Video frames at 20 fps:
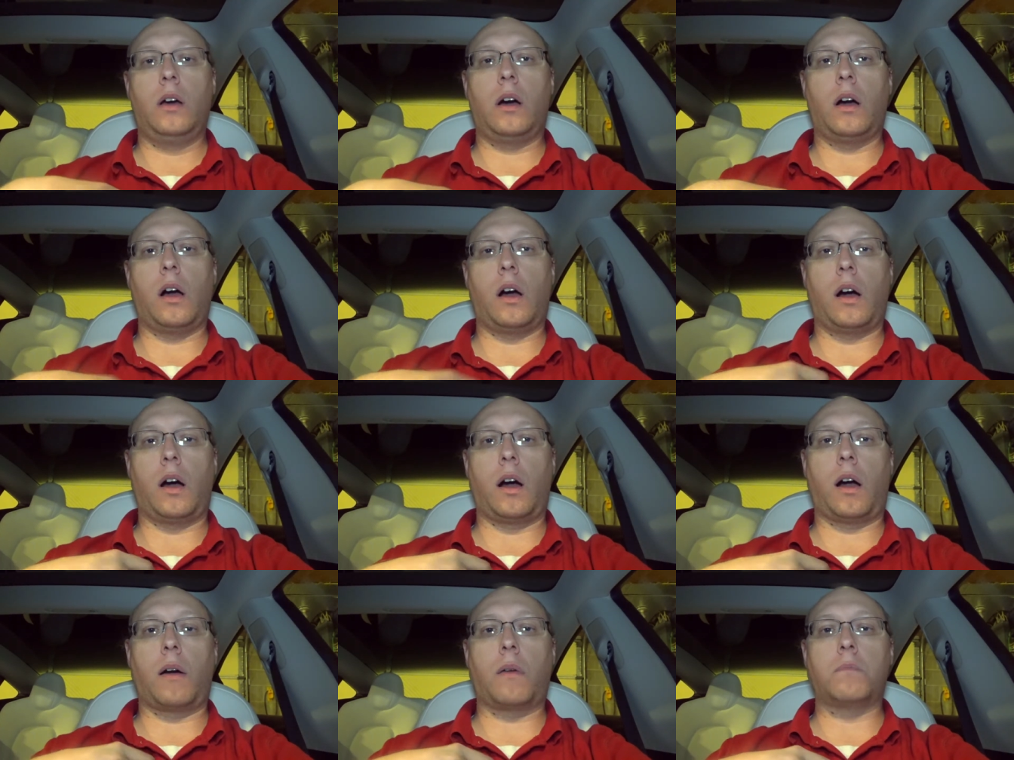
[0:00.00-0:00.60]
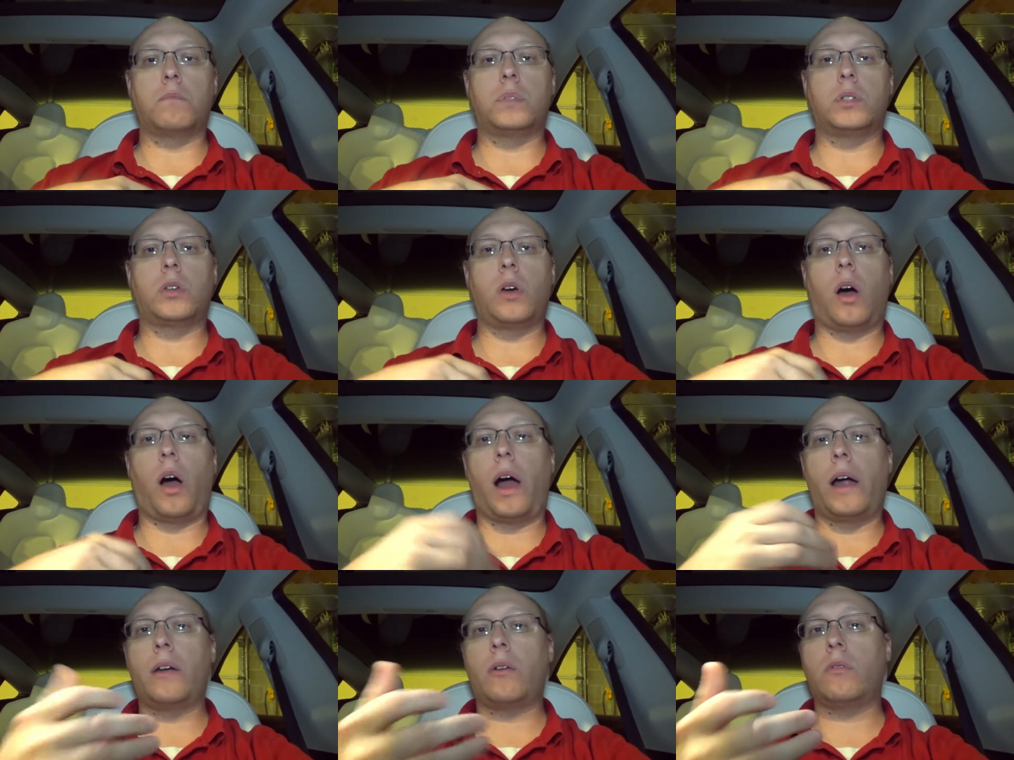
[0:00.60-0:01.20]
So
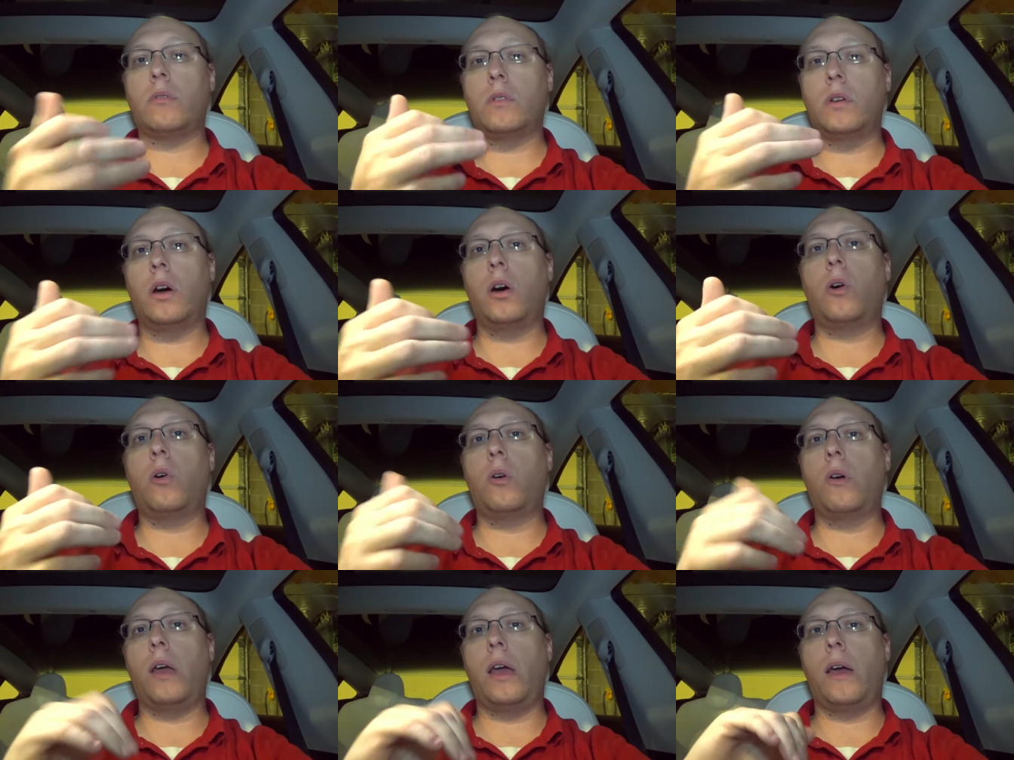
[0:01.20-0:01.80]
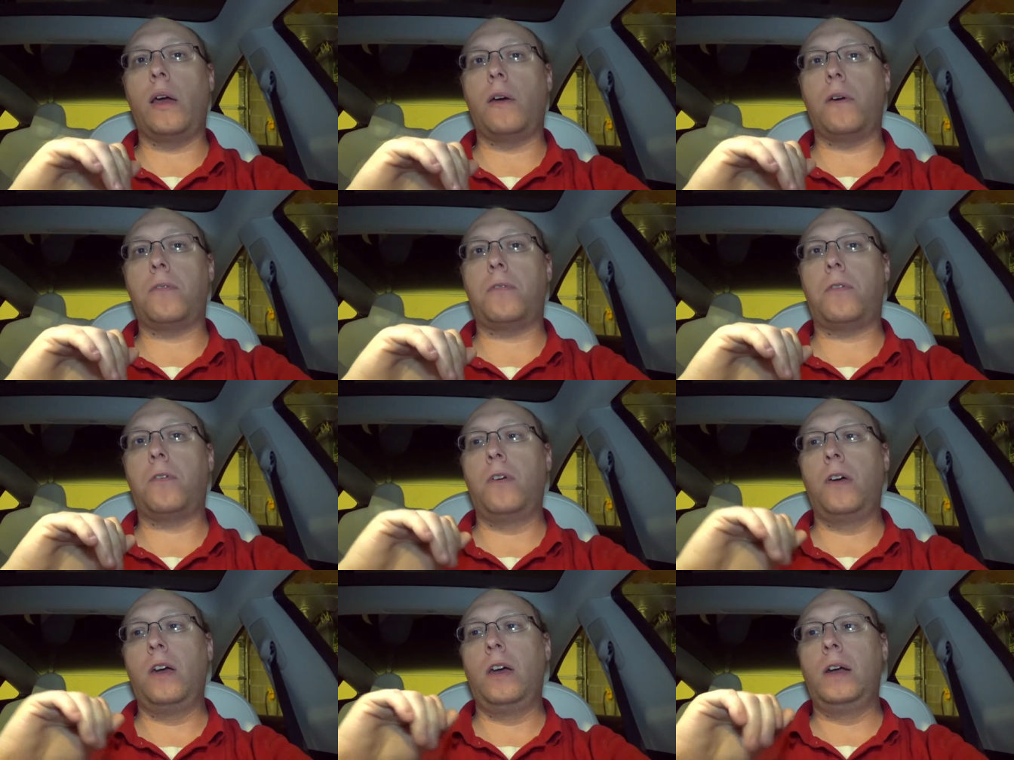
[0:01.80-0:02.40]
I don't know
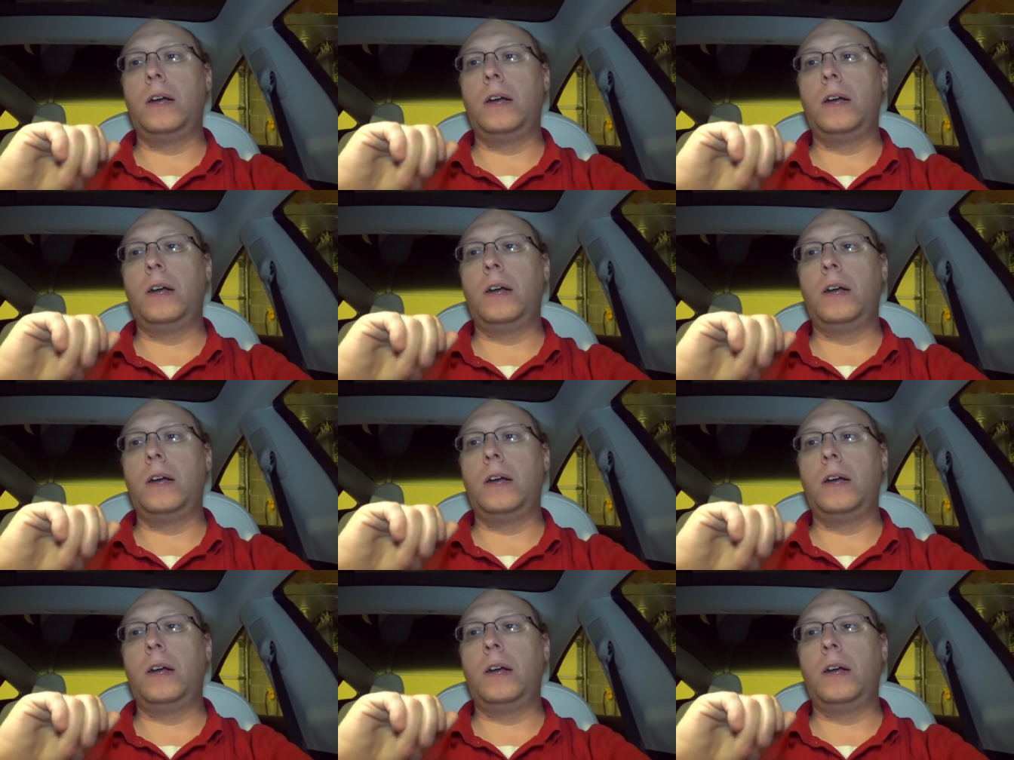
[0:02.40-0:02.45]
if